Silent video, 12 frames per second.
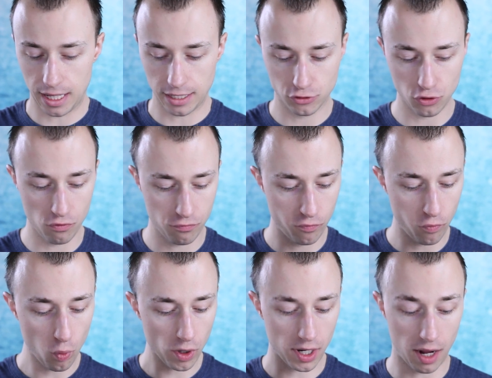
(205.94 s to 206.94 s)
And so
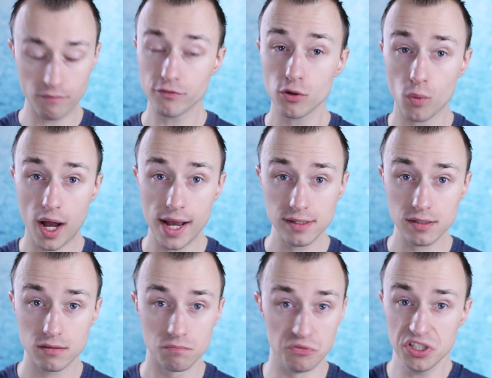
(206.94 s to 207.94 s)
for
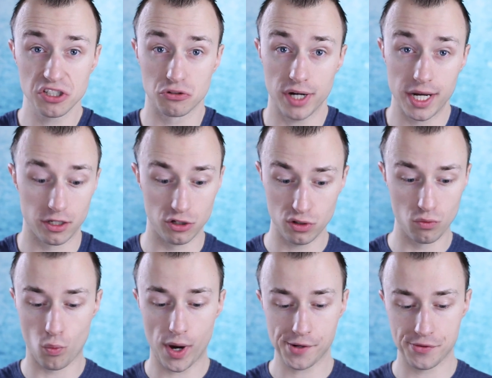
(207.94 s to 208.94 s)
comfort-wise, this is great. You
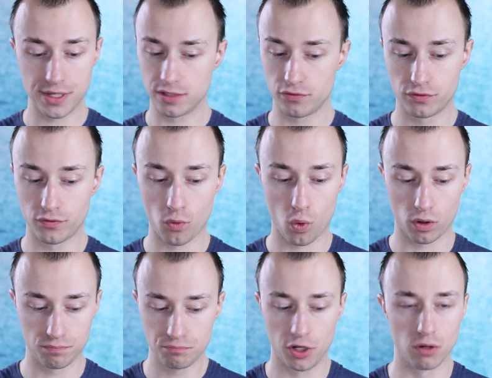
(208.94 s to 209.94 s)
can wear this
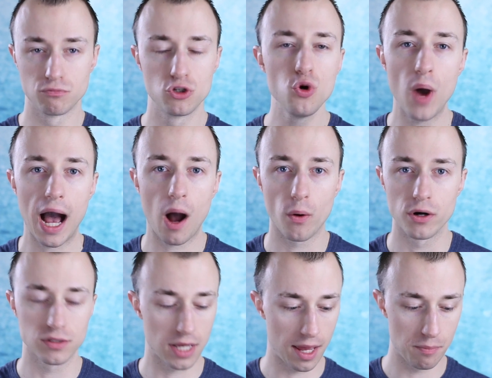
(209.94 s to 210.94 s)
for 2
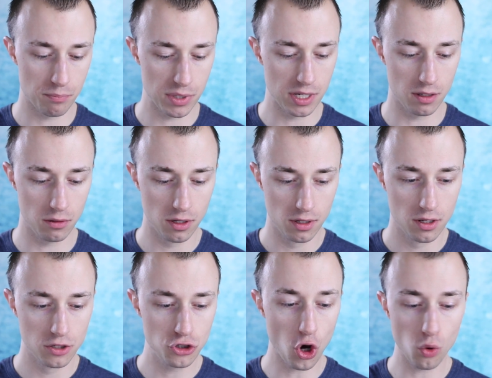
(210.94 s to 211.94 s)
hours and be
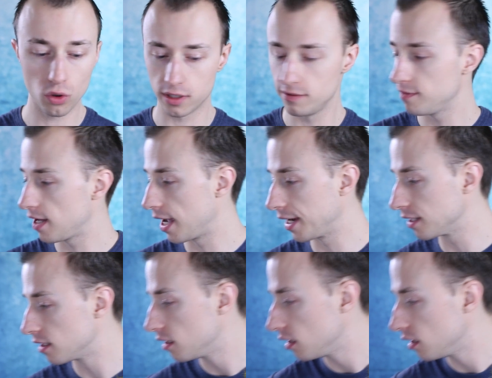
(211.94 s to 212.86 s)
totally fine.